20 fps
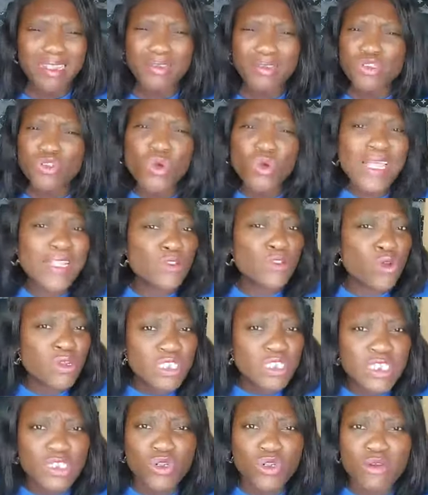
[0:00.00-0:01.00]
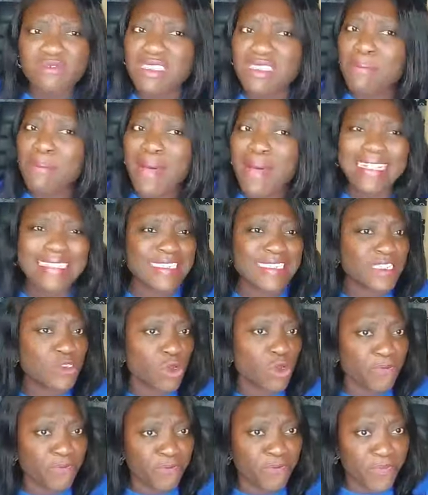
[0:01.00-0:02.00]
So a notice of demand is
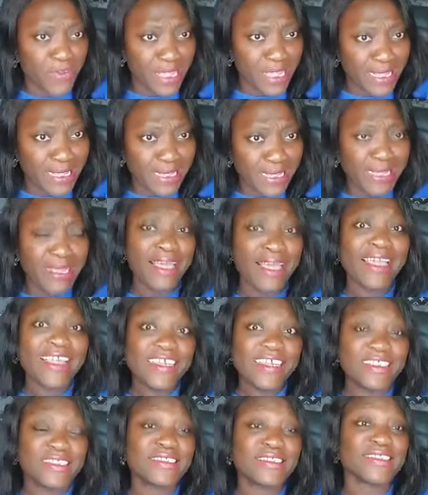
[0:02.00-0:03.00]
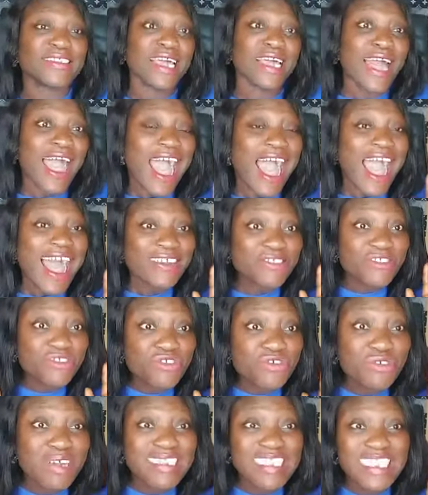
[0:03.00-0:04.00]
not vague. It is
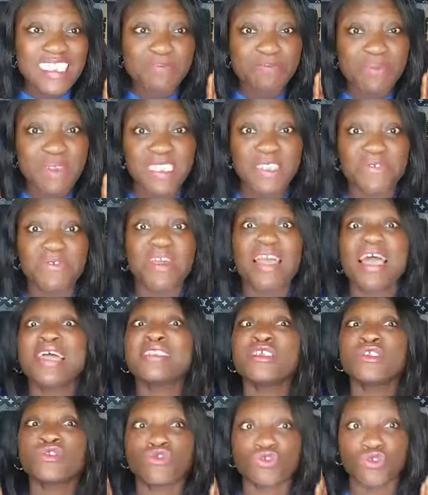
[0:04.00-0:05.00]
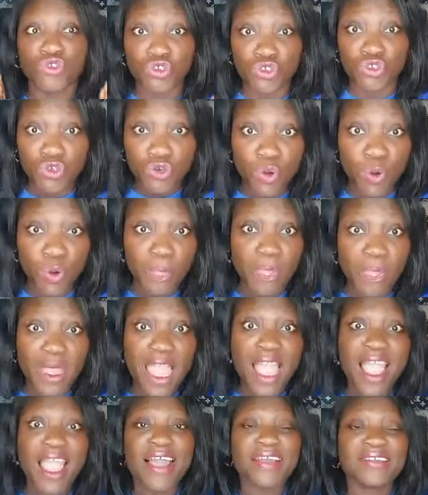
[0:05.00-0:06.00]
addressed specifically to you,
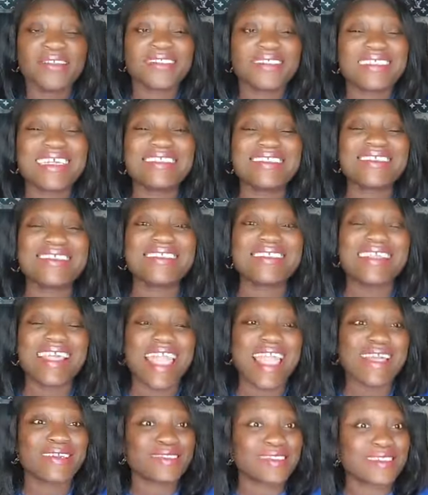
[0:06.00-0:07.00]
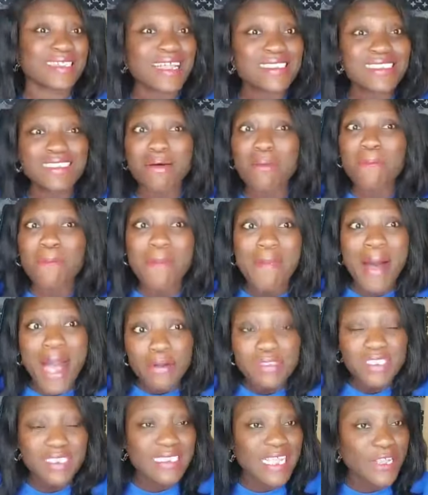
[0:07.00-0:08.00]
stating the exact
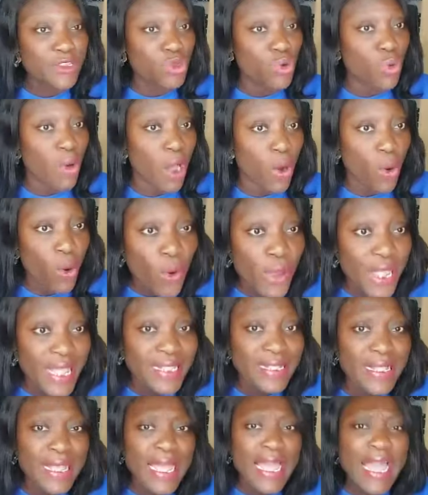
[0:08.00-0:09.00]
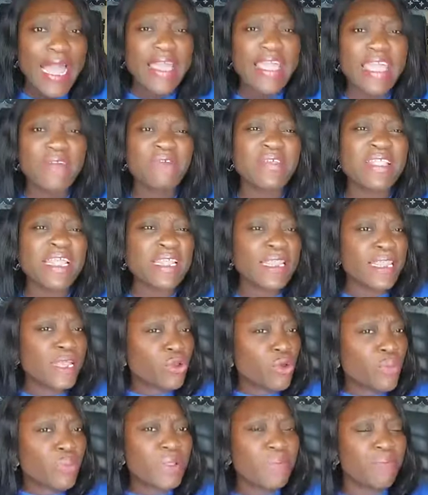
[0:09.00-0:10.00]
amount that you are owing, giving a
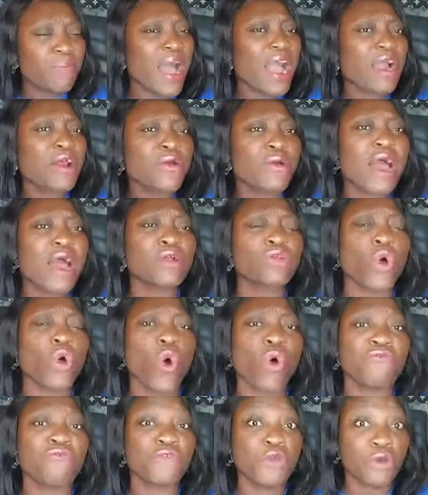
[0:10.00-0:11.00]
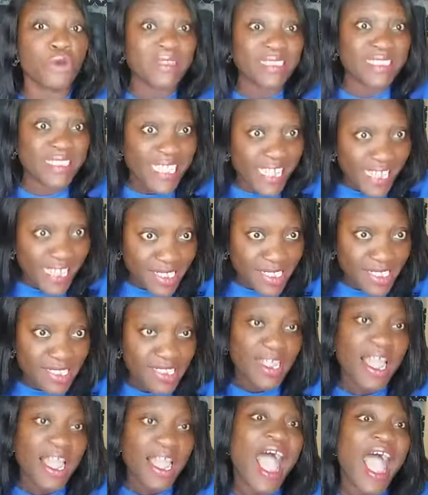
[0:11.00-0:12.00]
little bit background of your debt,
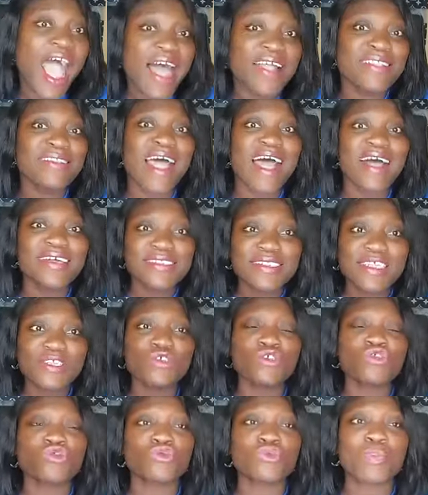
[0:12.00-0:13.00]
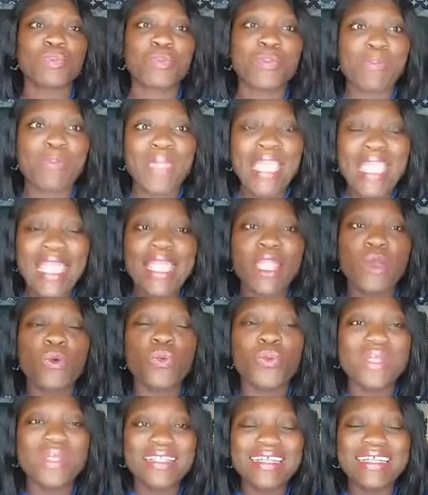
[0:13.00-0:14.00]
and asking you to pay
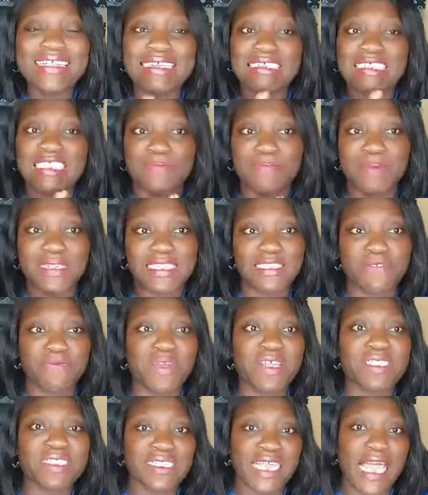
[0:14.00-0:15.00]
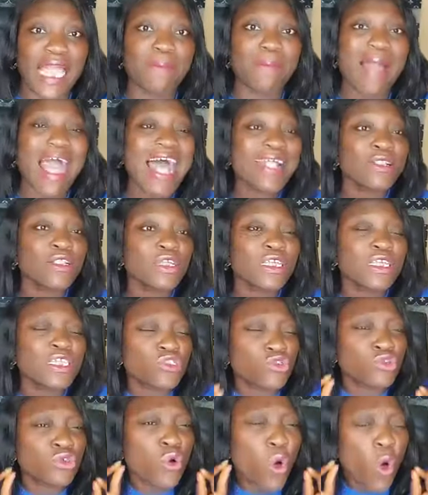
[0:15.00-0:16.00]
within a specific time. And
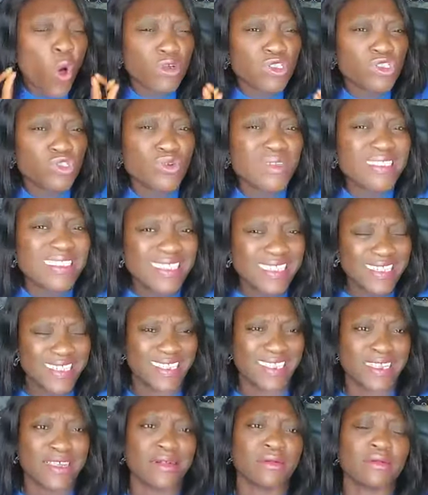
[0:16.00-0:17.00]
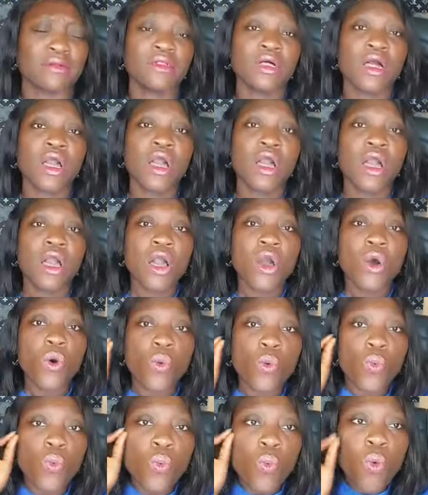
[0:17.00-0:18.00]
it will also detail
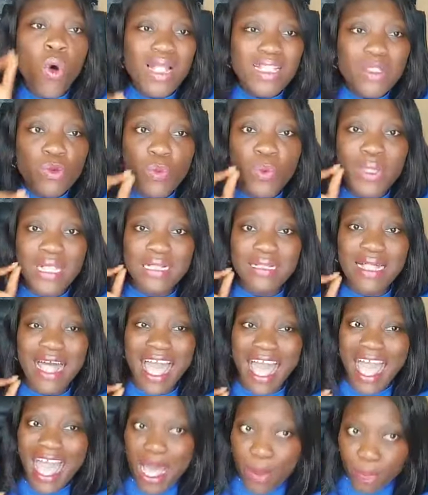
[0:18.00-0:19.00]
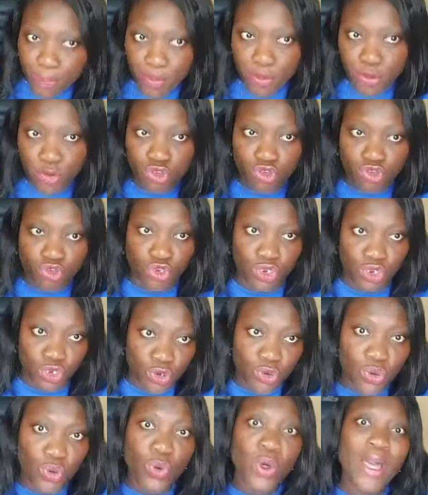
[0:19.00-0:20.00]
what will happen to
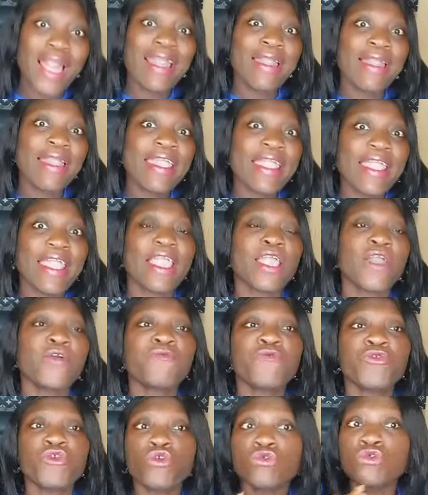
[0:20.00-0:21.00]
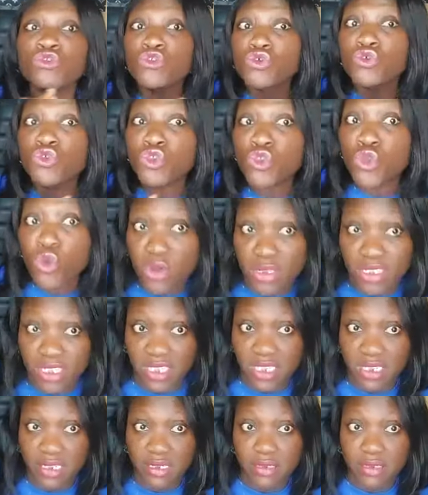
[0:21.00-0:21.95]
you if you do not